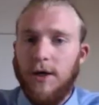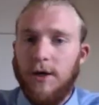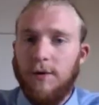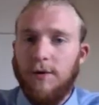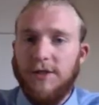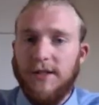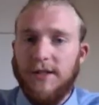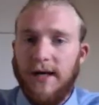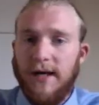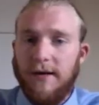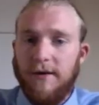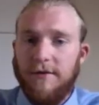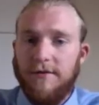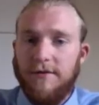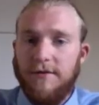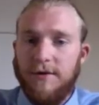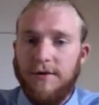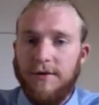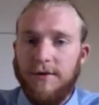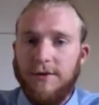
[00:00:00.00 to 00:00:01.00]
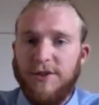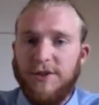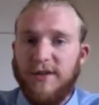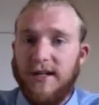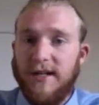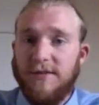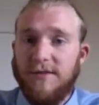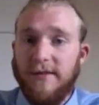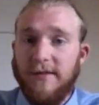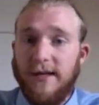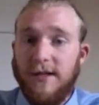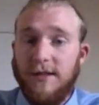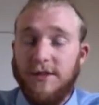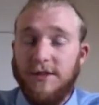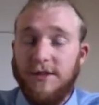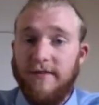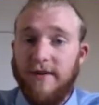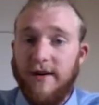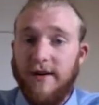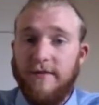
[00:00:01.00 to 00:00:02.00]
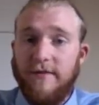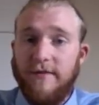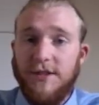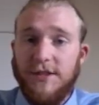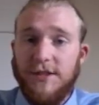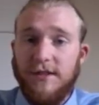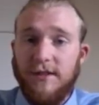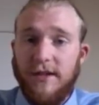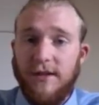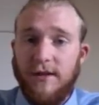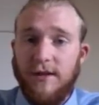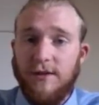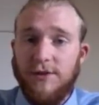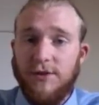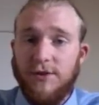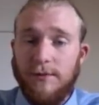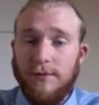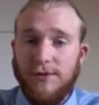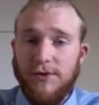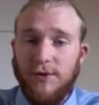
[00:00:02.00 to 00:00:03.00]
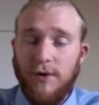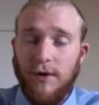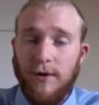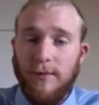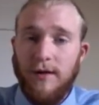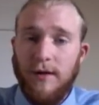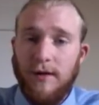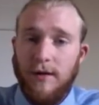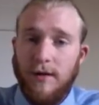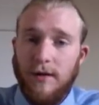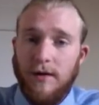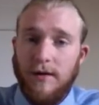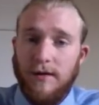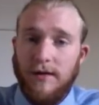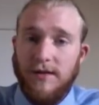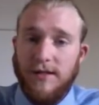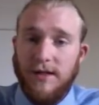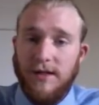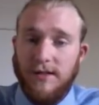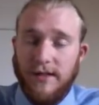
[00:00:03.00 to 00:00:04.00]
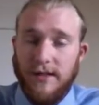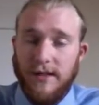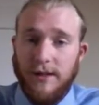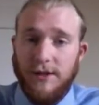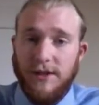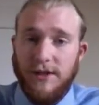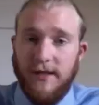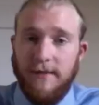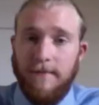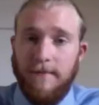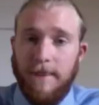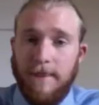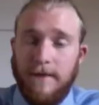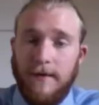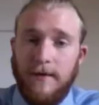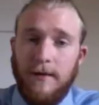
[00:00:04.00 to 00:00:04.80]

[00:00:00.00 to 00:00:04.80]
which allowed it to transfer energy very efficiently and also absorb the sun's energy,